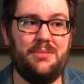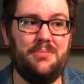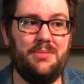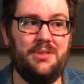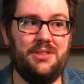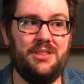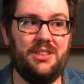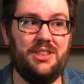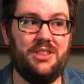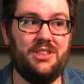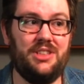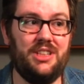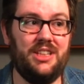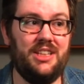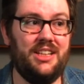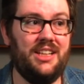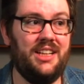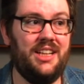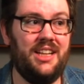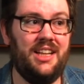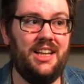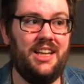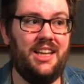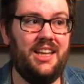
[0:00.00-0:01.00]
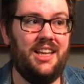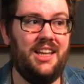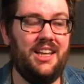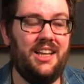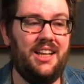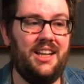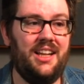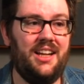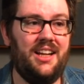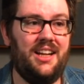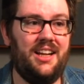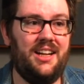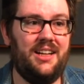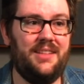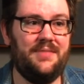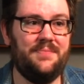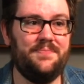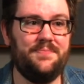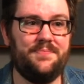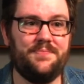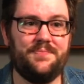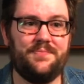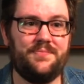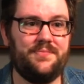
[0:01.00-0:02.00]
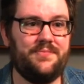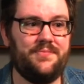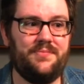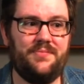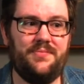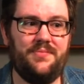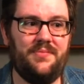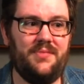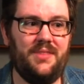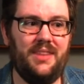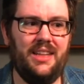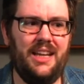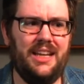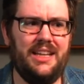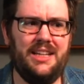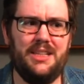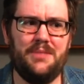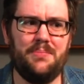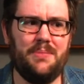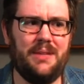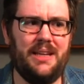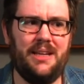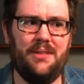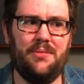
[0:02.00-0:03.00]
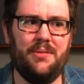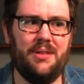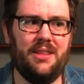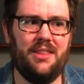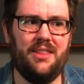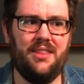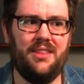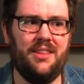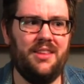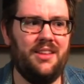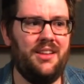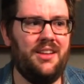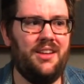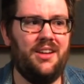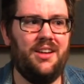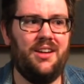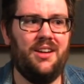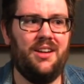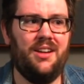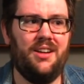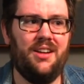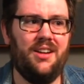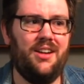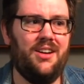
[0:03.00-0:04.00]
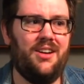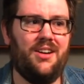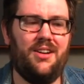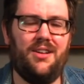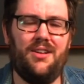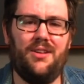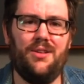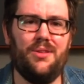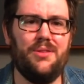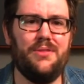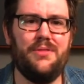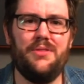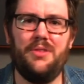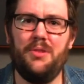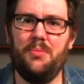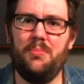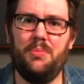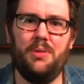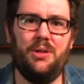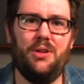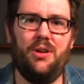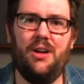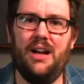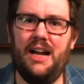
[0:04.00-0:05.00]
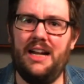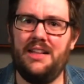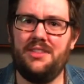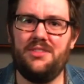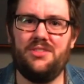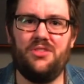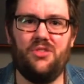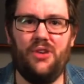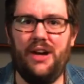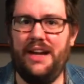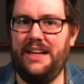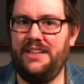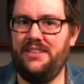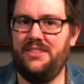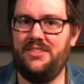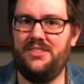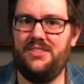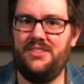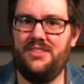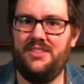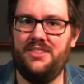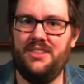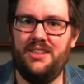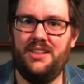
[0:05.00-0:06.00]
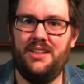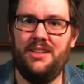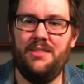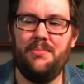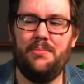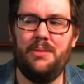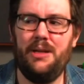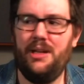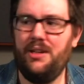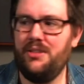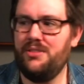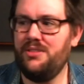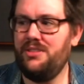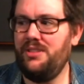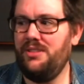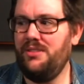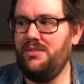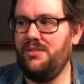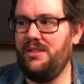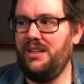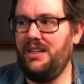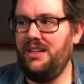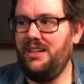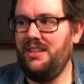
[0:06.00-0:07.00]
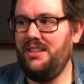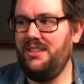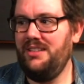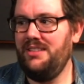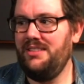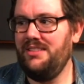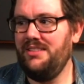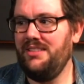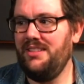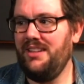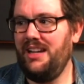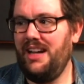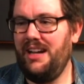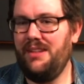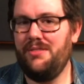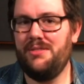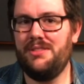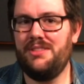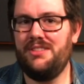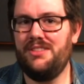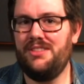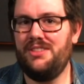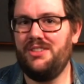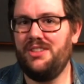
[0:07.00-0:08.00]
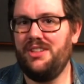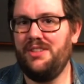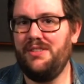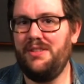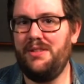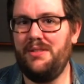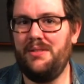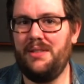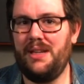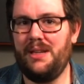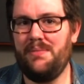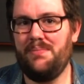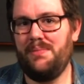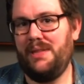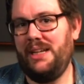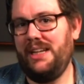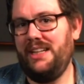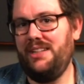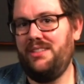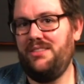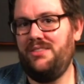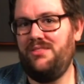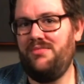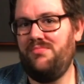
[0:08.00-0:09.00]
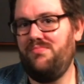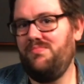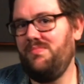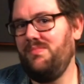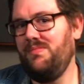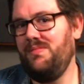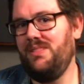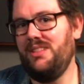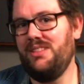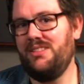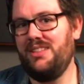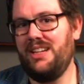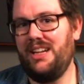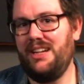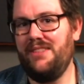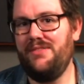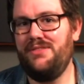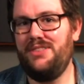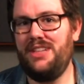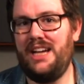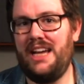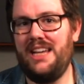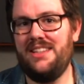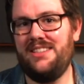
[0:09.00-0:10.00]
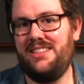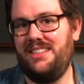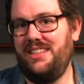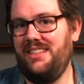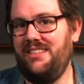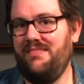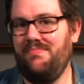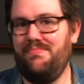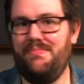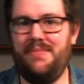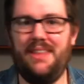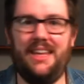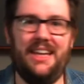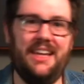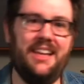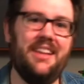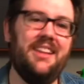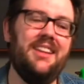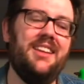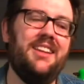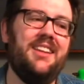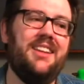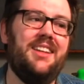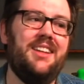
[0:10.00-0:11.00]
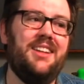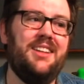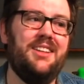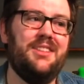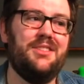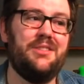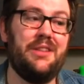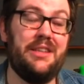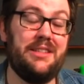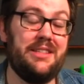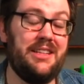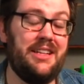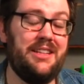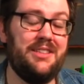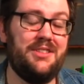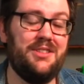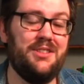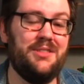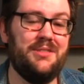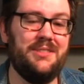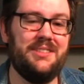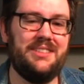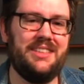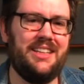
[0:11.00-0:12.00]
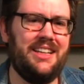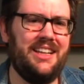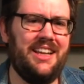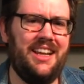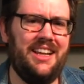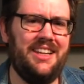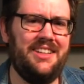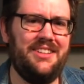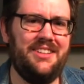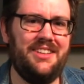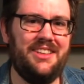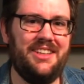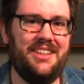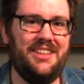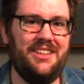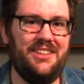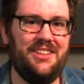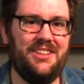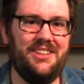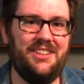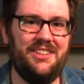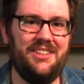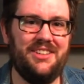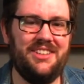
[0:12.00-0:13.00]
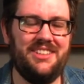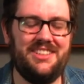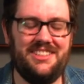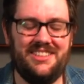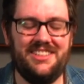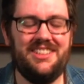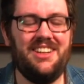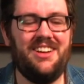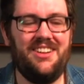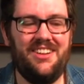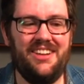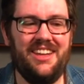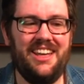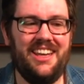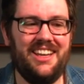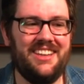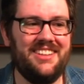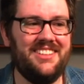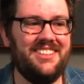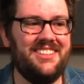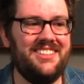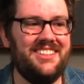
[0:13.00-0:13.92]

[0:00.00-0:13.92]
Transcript: musician, and he's played with all of the bluegrass greats. But he also, I wasn't sure if he played this kind of jazzy thing, so I sent it to him and said, "Hey, do you think you could do this?" He said, "Oh yeah,"